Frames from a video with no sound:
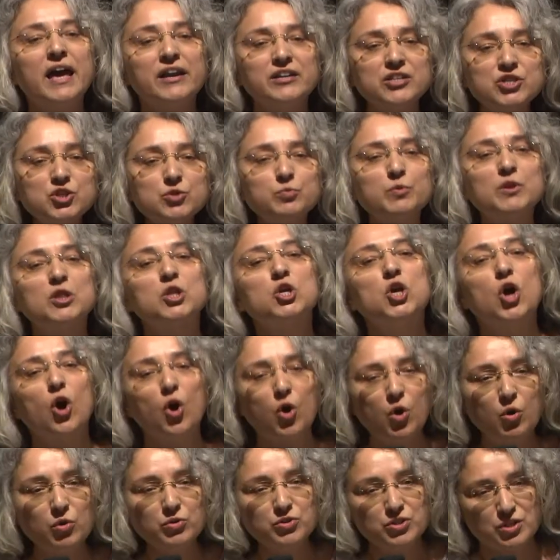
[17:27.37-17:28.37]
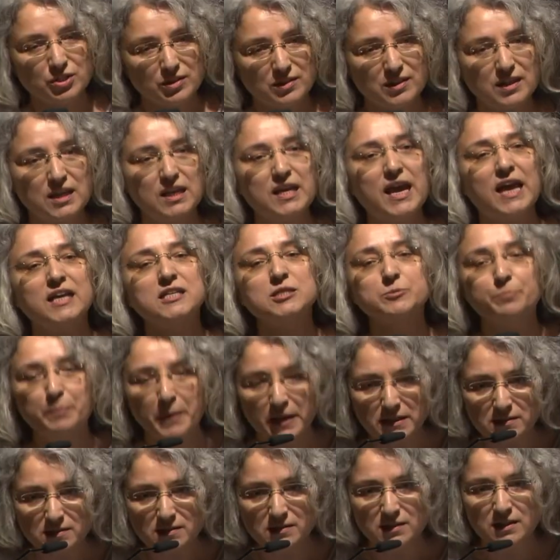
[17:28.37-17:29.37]
and it will go to the
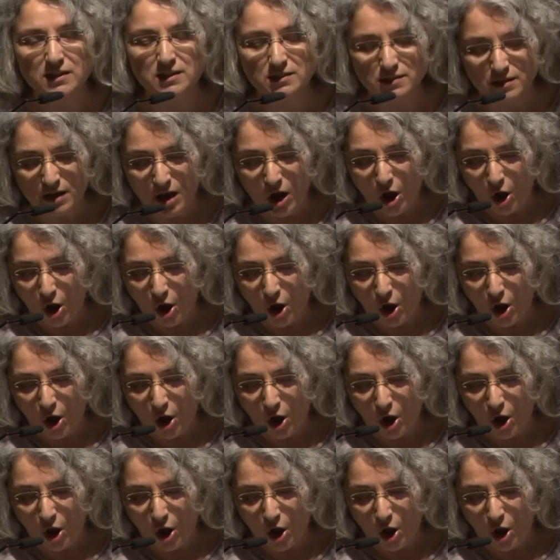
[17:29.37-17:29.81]
expenses